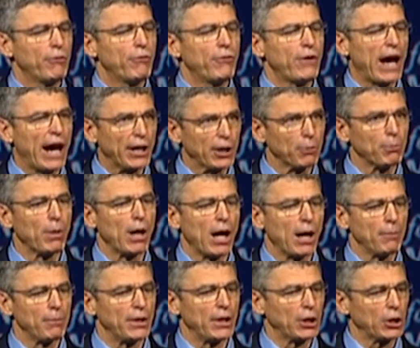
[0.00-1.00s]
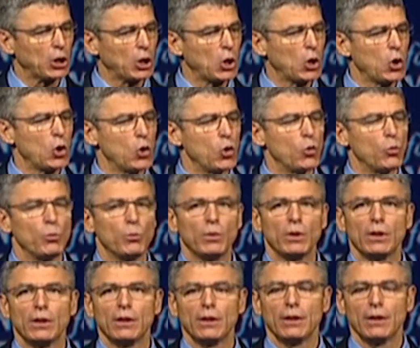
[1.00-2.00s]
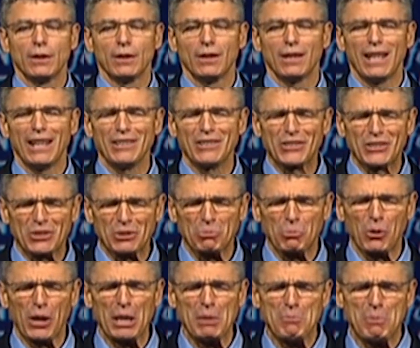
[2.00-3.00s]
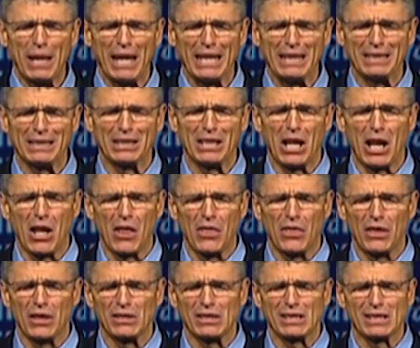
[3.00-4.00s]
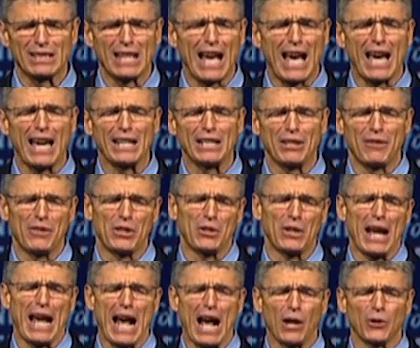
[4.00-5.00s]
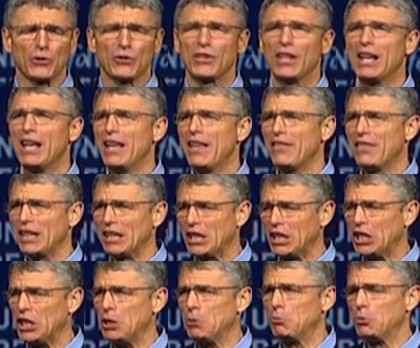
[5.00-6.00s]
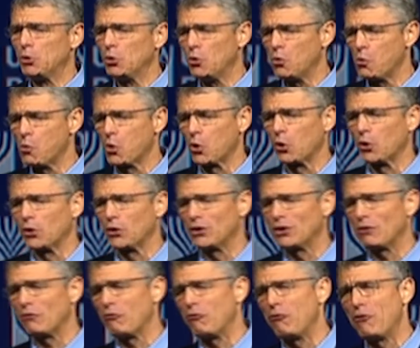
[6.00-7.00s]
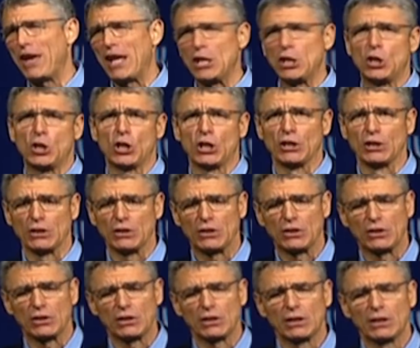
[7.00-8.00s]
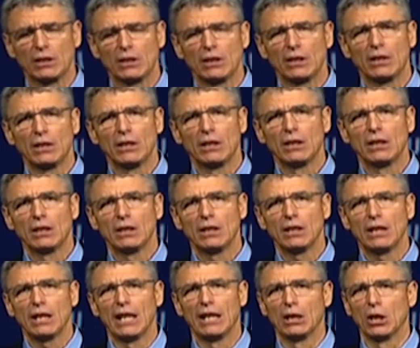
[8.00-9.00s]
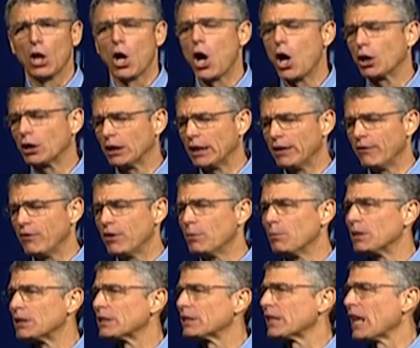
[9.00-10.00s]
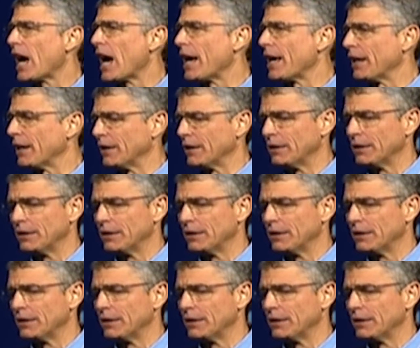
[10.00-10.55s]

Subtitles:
firebombed their home and spray-painted on the side of their house the Hebrew words vengeance and long live the Messiah.